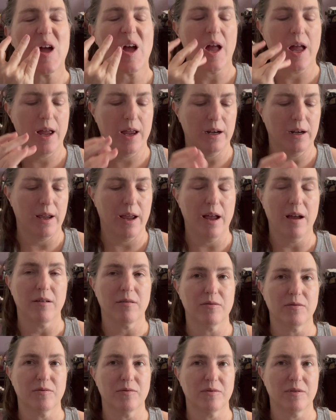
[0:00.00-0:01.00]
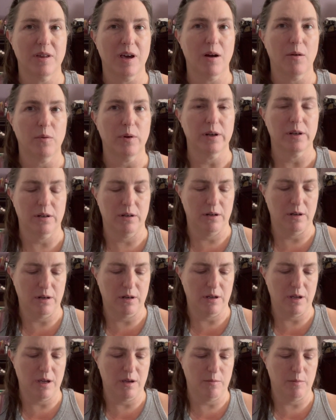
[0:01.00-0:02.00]
And I have that one
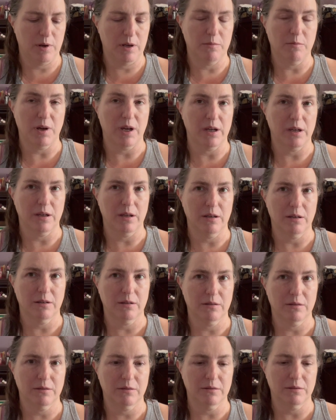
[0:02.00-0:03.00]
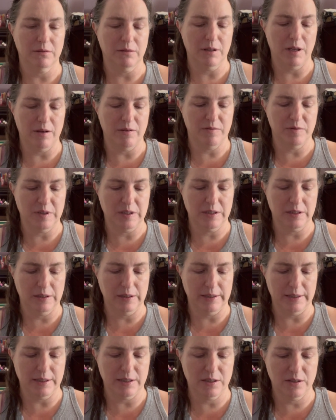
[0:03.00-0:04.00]
in my loves
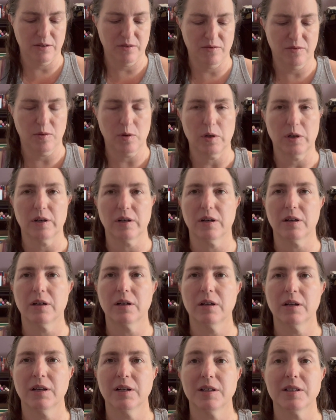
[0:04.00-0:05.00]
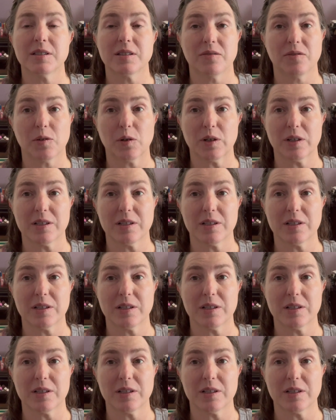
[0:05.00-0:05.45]
list for Sephora